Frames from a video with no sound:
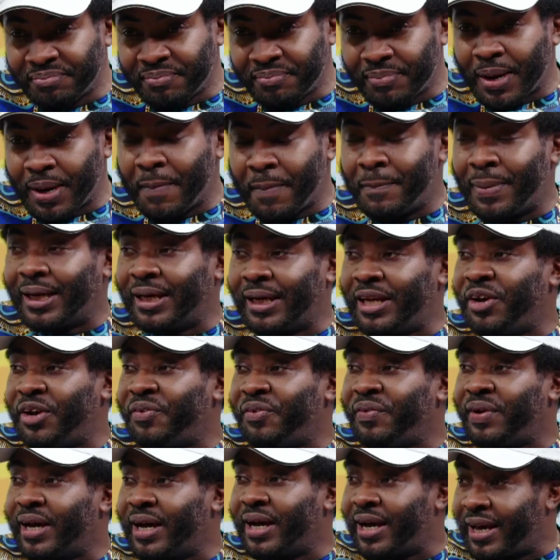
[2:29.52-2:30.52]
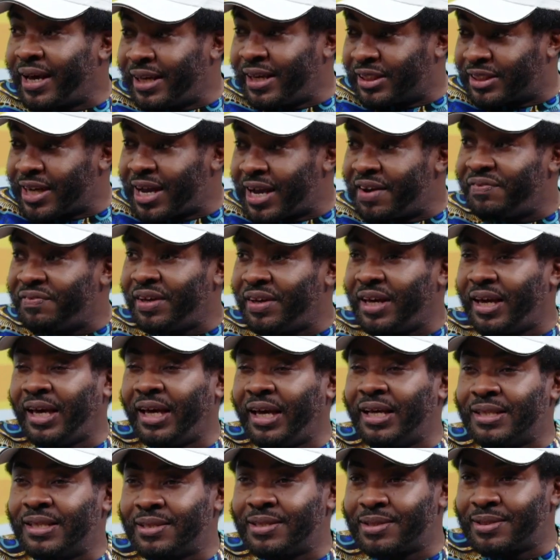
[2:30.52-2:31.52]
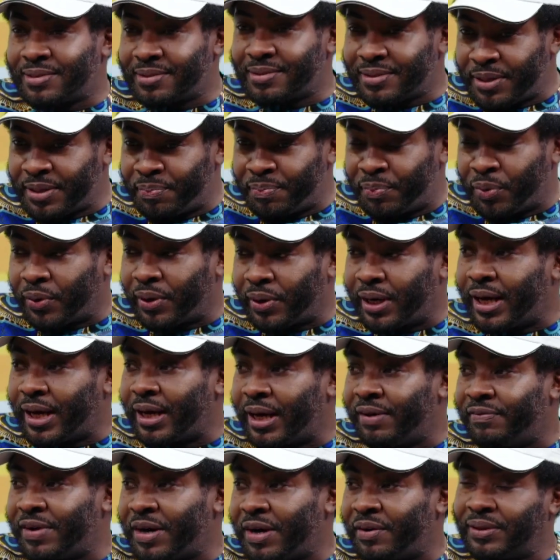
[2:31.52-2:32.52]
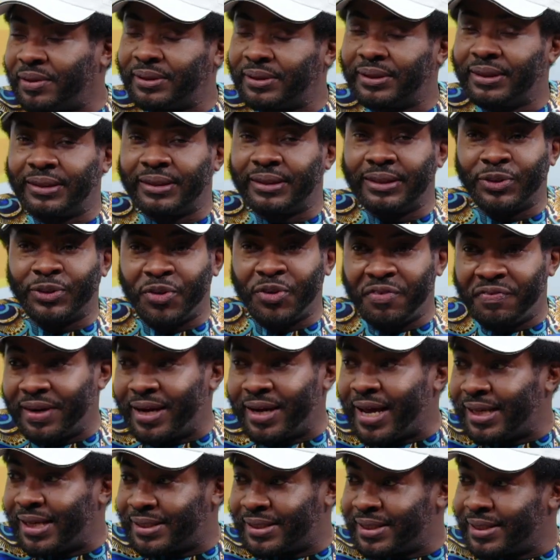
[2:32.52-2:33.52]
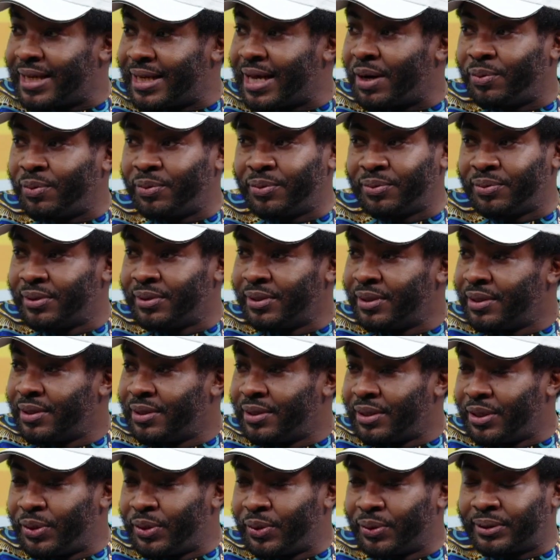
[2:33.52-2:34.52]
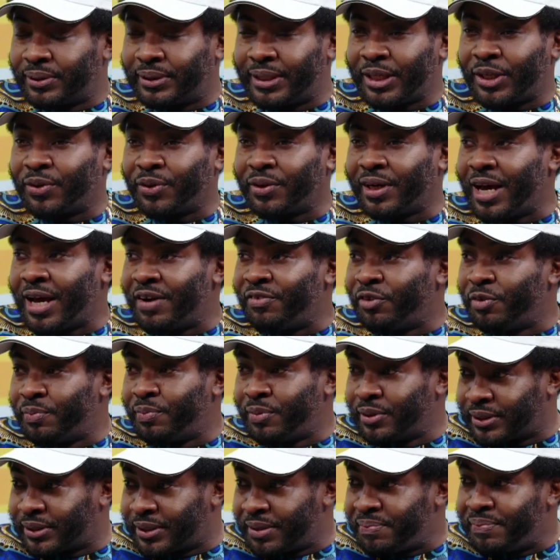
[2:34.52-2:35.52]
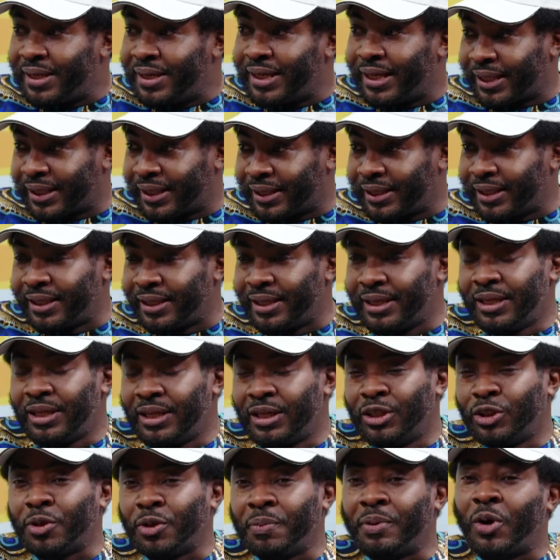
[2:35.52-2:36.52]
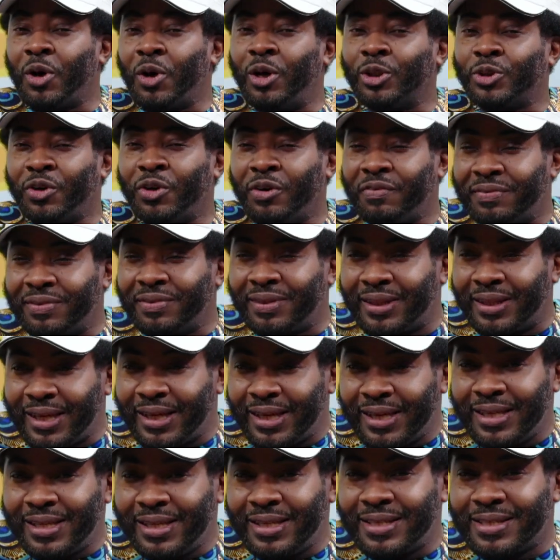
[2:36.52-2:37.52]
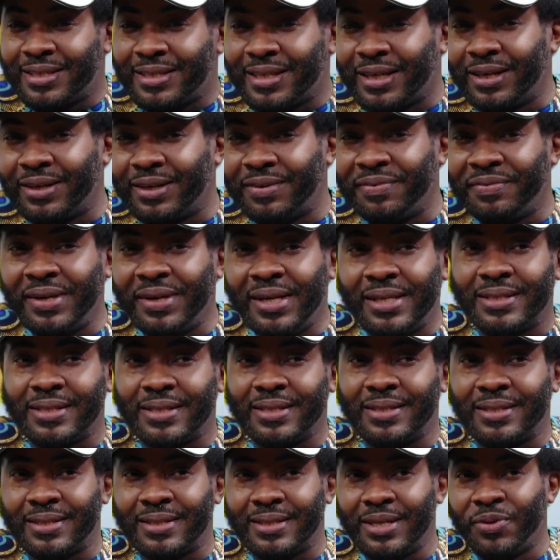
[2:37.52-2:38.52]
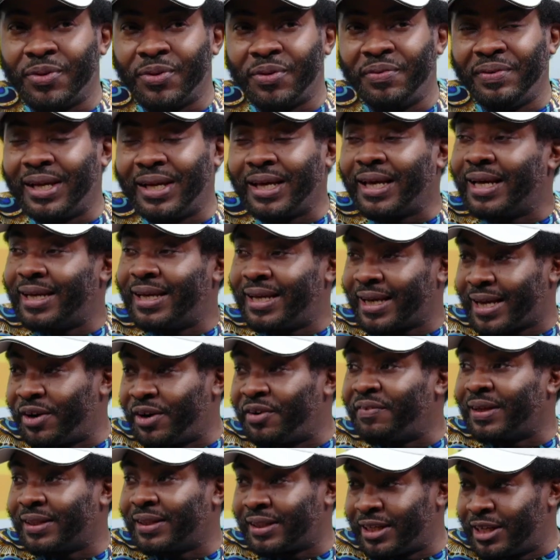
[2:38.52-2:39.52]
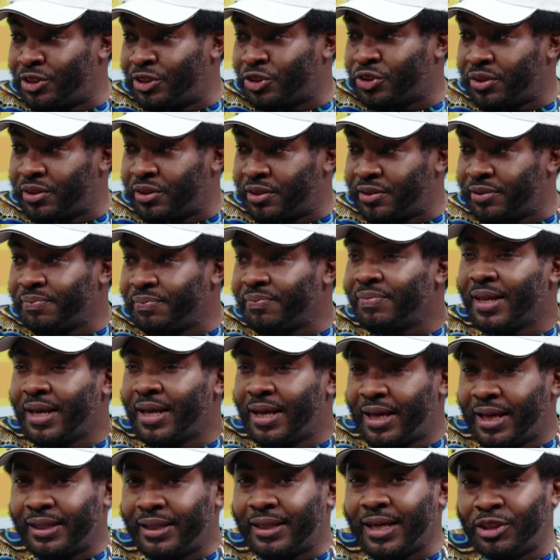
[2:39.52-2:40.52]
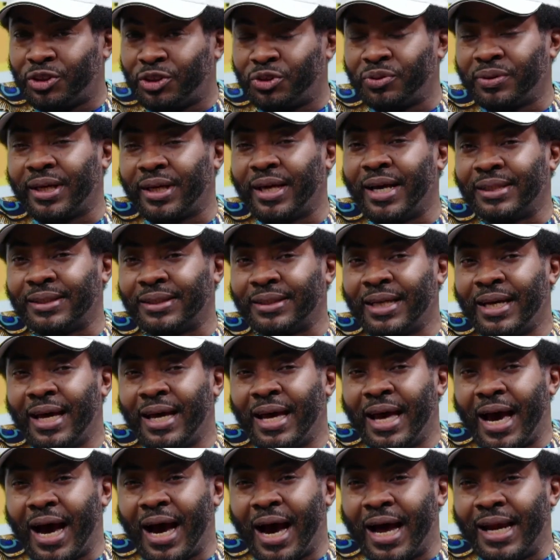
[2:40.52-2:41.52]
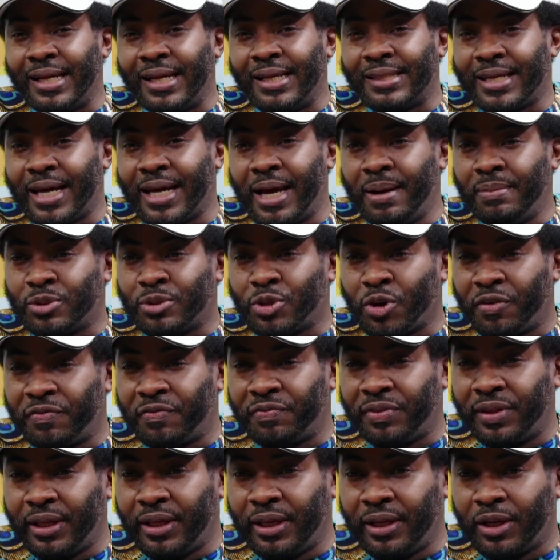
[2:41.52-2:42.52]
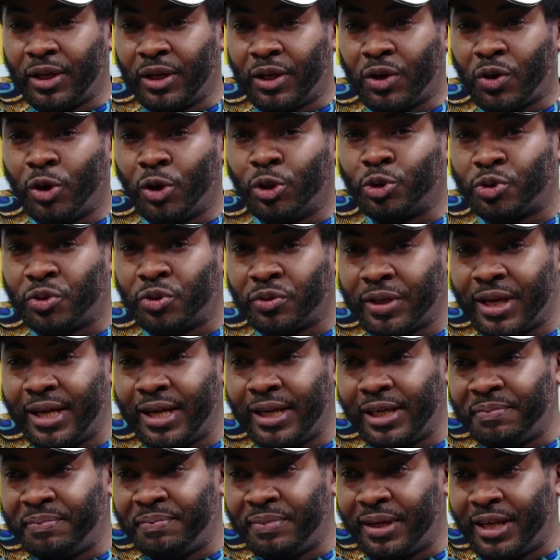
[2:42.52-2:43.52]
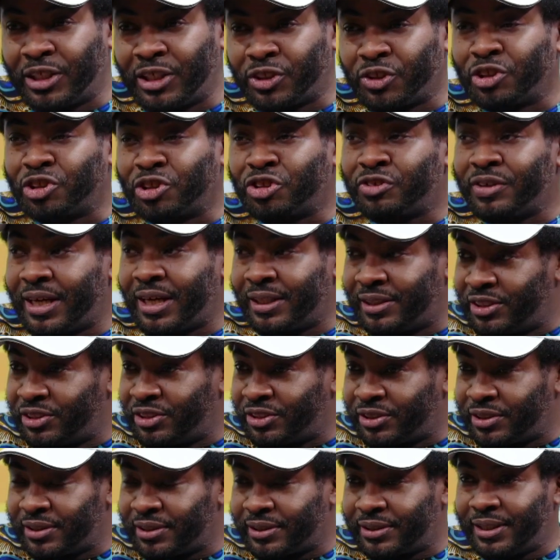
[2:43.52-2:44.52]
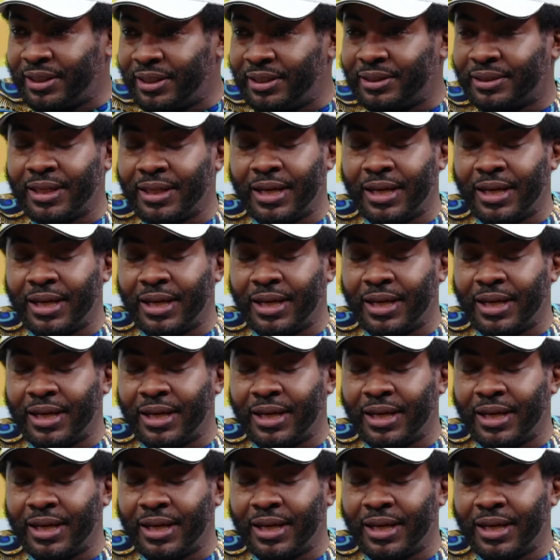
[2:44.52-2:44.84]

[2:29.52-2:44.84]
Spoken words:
malaria, HIV/AIDS, Ebola, virus disease, COVID-19 that will, take your life almost immediately. So because of these reasons, they don't really get the kind of attention they should get. And in terms of the control and elimination strategies, these